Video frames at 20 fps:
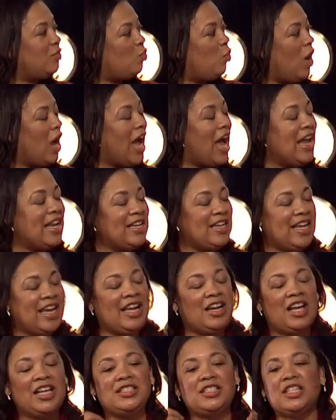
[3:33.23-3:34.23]
What I
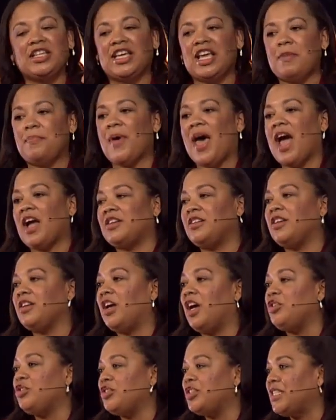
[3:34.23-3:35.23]
need us to get back to
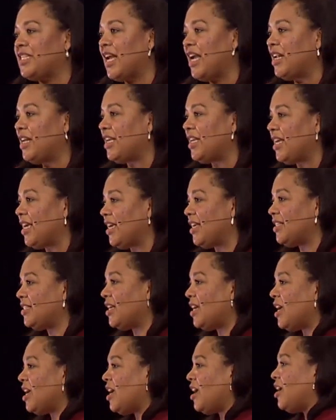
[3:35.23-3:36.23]
understanding is
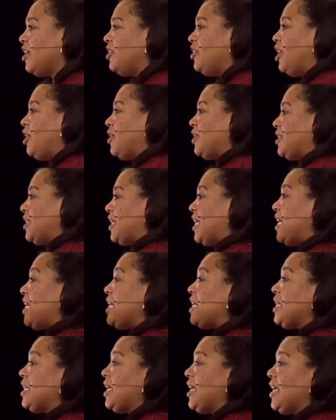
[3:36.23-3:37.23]
there is
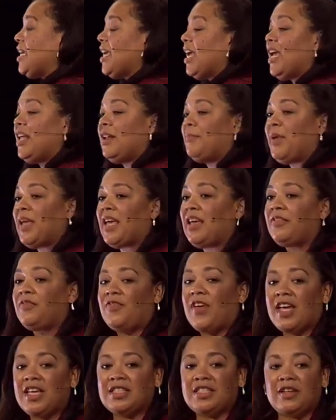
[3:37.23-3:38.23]
healing in being
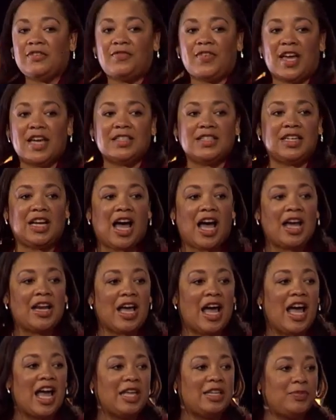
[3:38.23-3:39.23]
face-to-face and
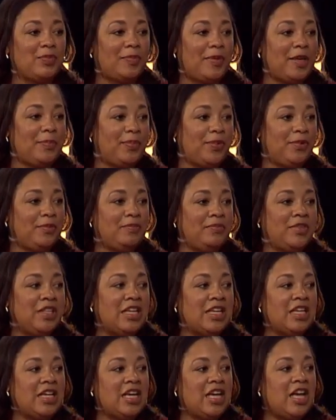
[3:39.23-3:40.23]
eye-to-eye to people.
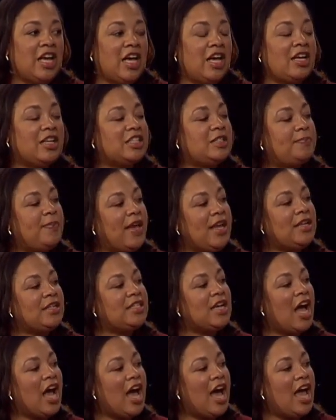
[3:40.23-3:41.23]
Spend
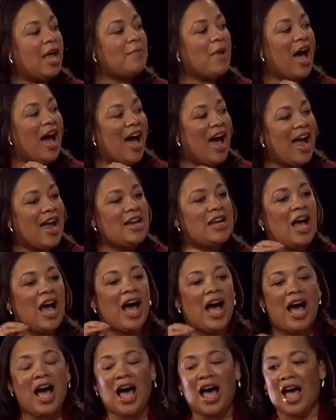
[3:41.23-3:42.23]
time
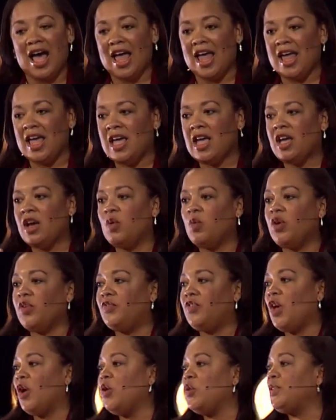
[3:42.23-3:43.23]
eye-to-eye
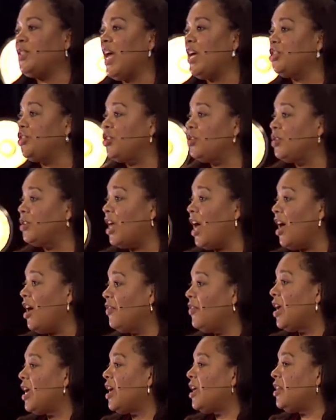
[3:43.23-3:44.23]
with those that you
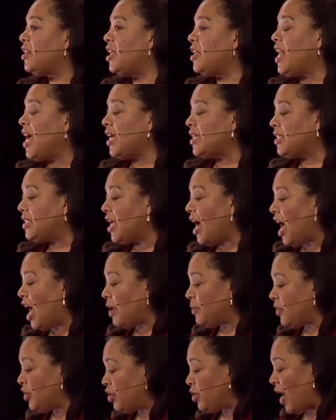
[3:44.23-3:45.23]
love. The next
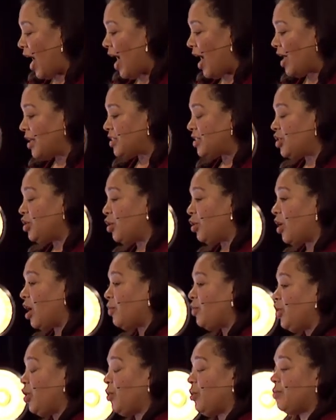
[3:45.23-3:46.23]
time you ask
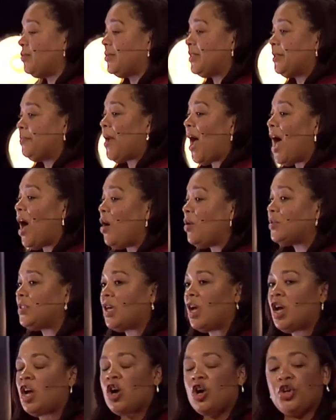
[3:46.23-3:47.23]
your spouse
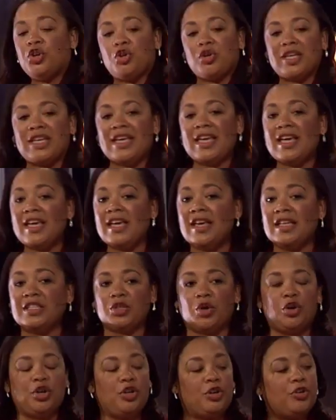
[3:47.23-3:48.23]
or your kids
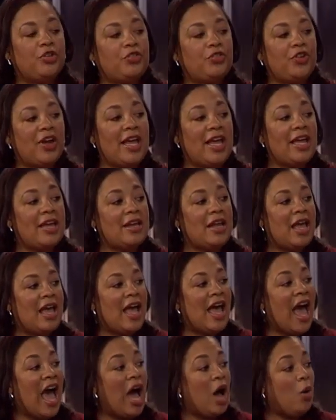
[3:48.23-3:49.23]
or your friend,
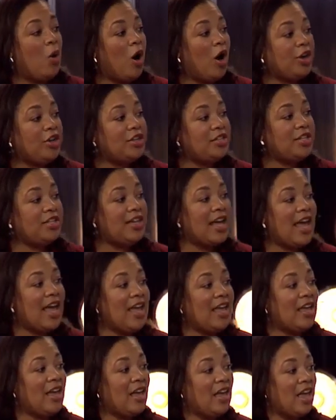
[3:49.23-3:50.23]
how are you
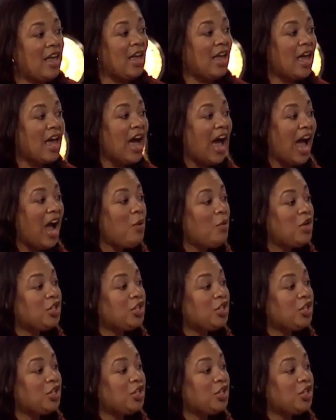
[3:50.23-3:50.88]
today? I